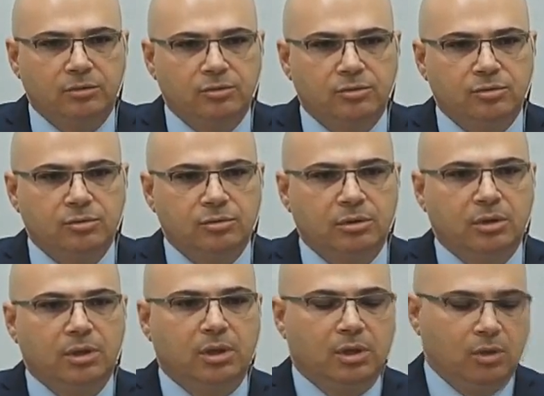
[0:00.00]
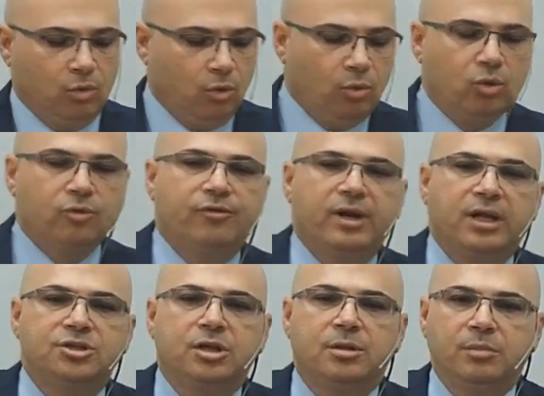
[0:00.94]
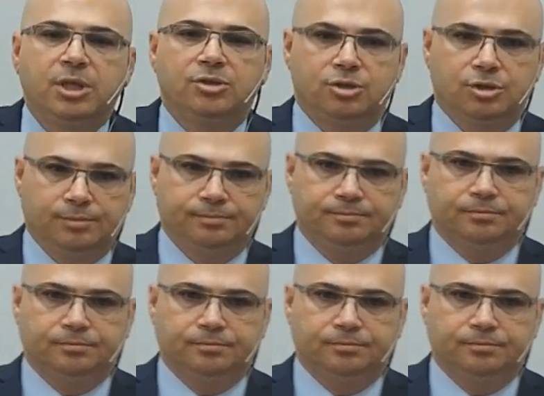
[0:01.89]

The walls need to be restored. The